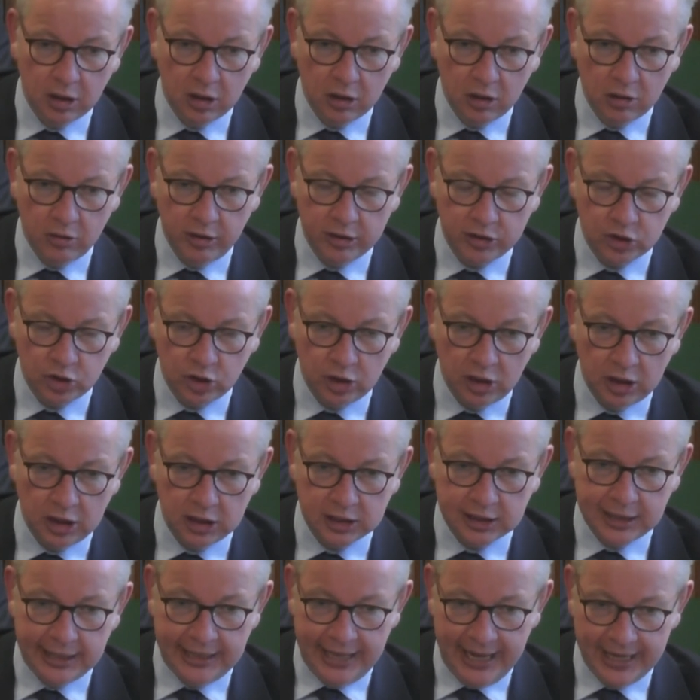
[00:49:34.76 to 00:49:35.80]
question, and it's
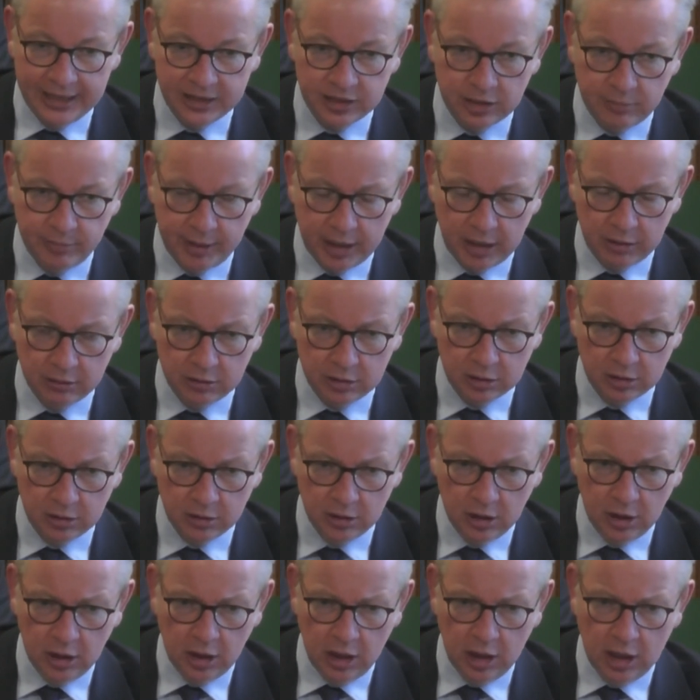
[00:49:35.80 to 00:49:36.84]
less about
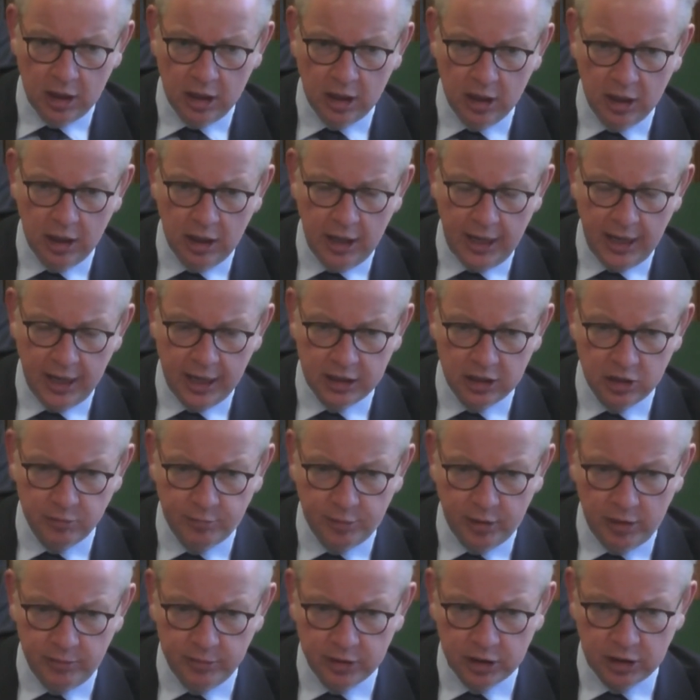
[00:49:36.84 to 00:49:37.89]
any
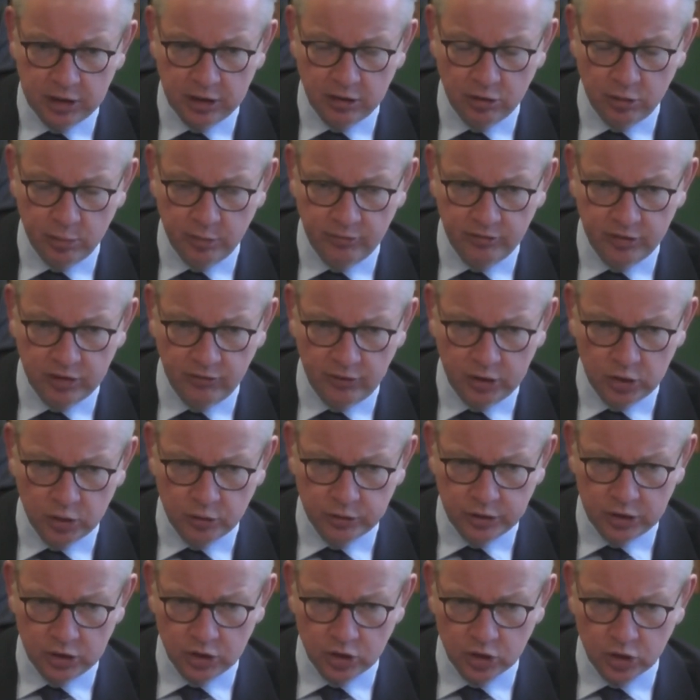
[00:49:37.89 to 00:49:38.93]
department, any group of individuals.
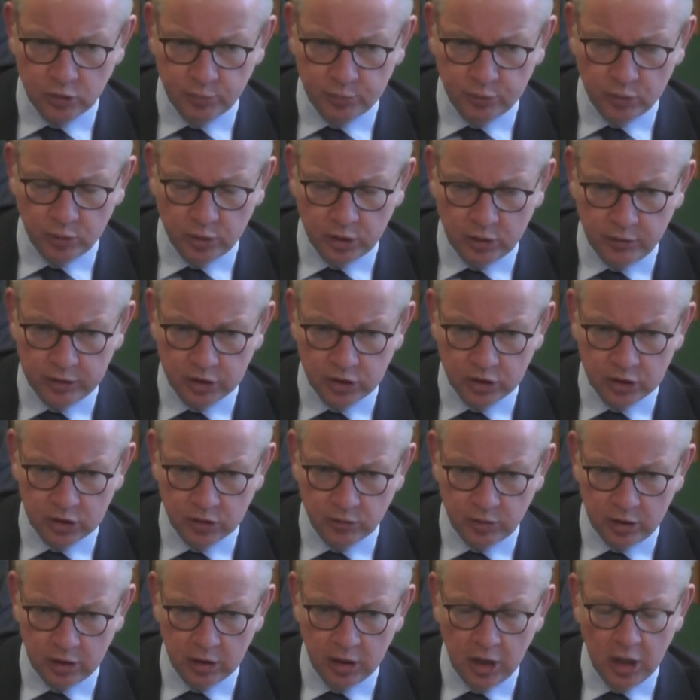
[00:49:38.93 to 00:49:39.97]
It's just a broader question as
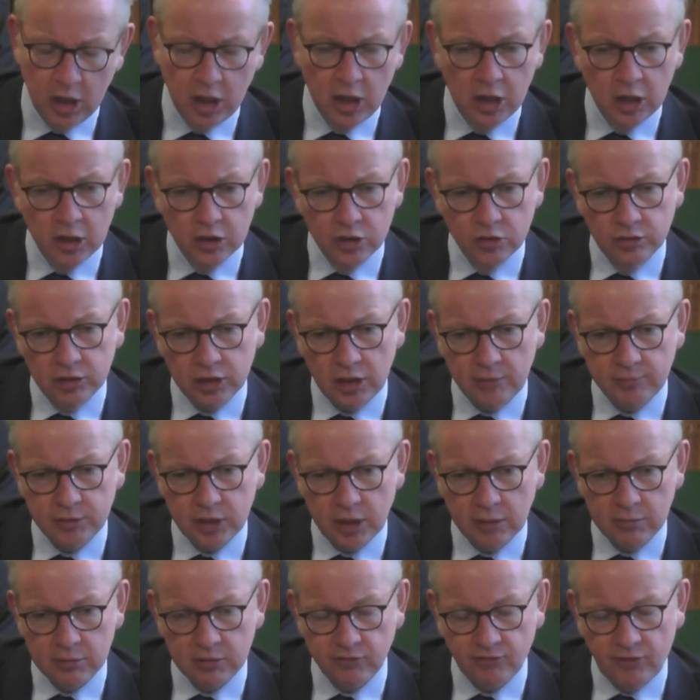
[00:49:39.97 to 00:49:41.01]
well. You
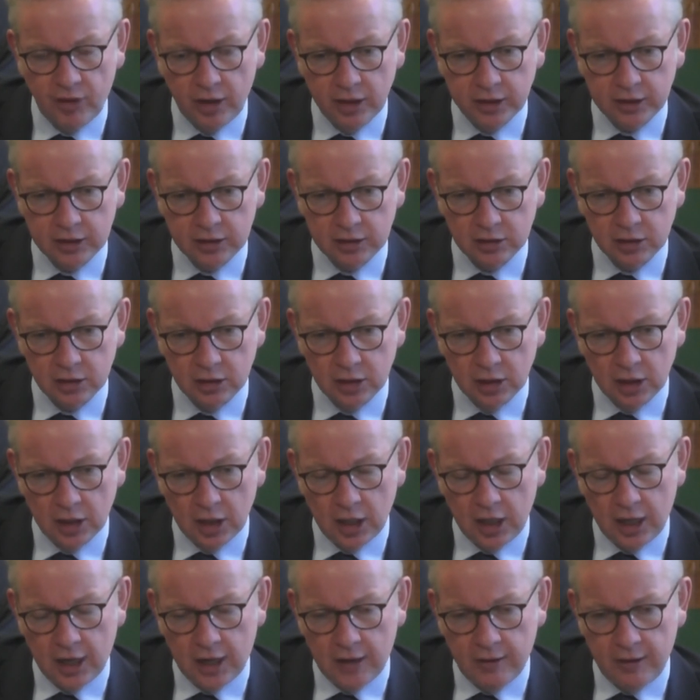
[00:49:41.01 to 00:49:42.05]
sometimes find
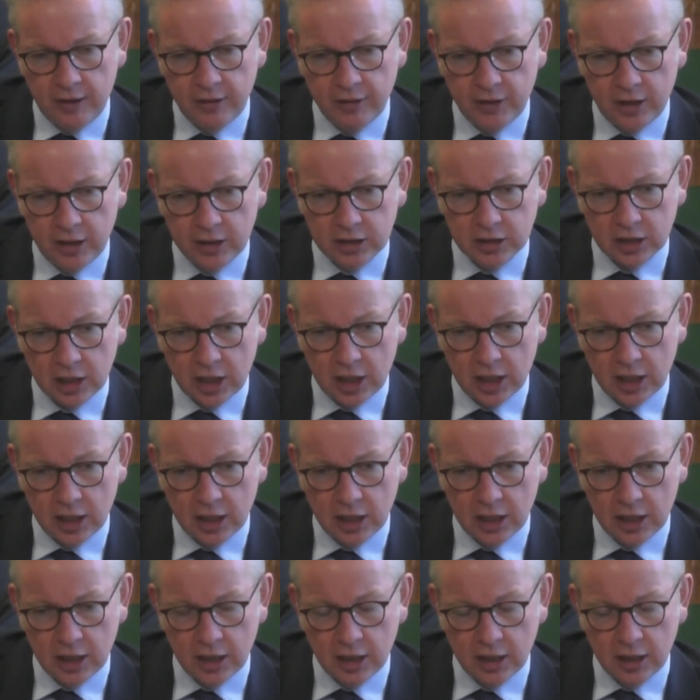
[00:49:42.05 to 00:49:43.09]

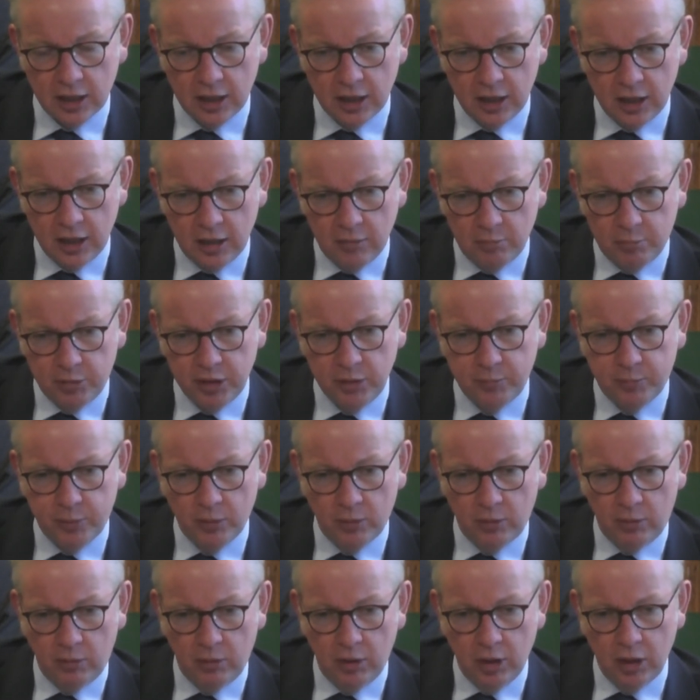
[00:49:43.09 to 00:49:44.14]
that
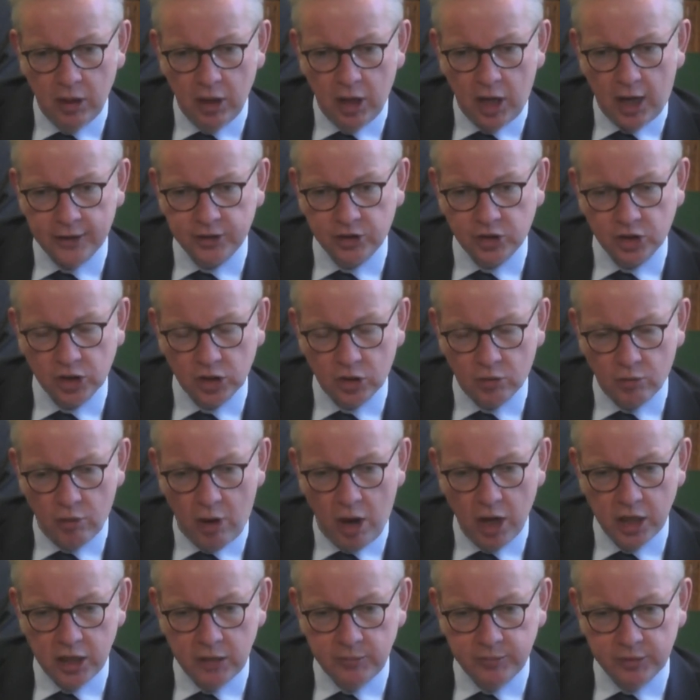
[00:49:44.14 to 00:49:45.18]
people
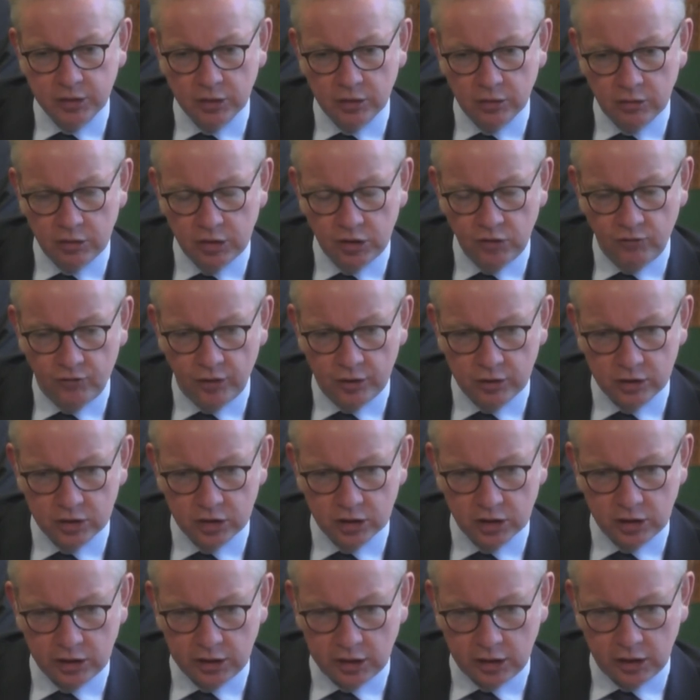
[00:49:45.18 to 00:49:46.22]
ascribe to those who voted to
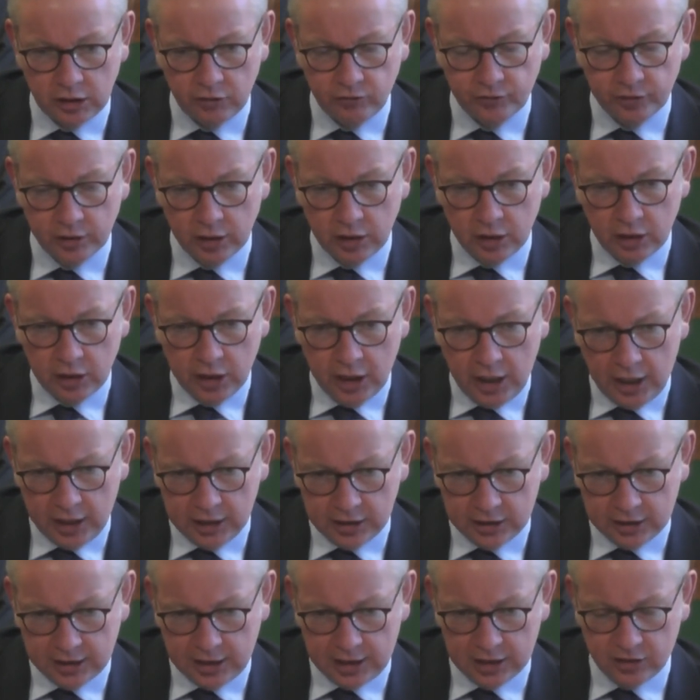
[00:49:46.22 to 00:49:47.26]
leave a
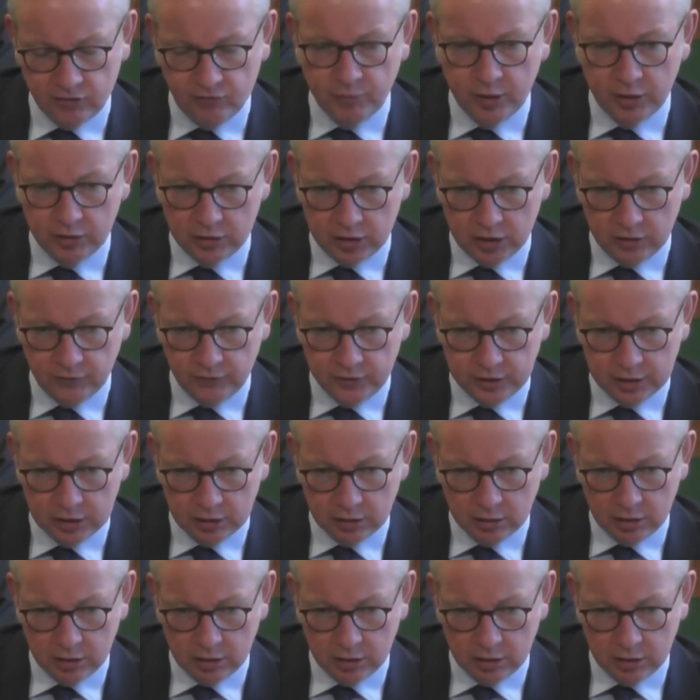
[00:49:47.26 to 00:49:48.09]
set of motives,